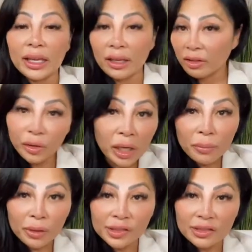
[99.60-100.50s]

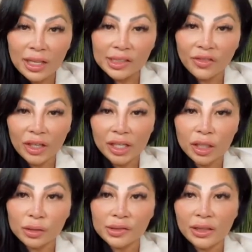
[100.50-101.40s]
including personalized
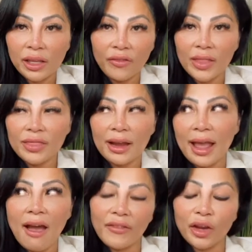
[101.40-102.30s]
videos in the event that I
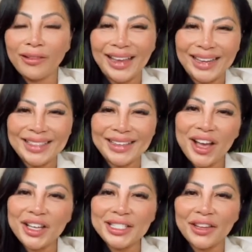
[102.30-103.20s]
haven't created the
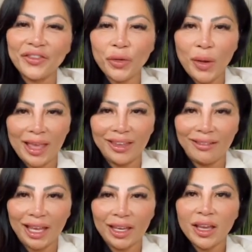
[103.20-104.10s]
content for what you
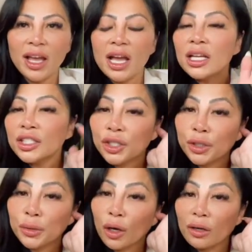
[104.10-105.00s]
need
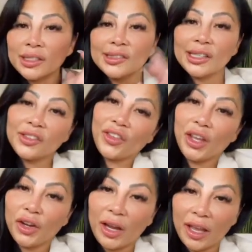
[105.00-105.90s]
to earn a
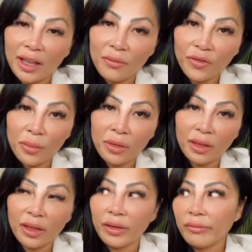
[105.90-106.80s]
six-figure income from
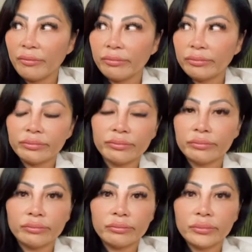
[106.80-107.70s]
the
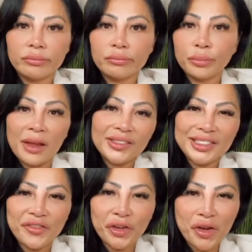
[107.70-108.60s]

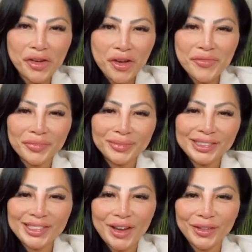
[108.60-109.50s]
privacy of your own home.
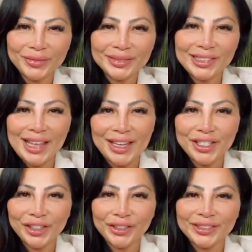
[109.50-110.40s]
So stay
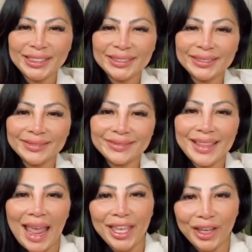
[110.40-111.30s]
tuned.
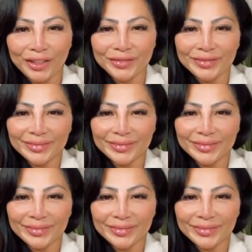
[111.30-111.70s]
Thank you.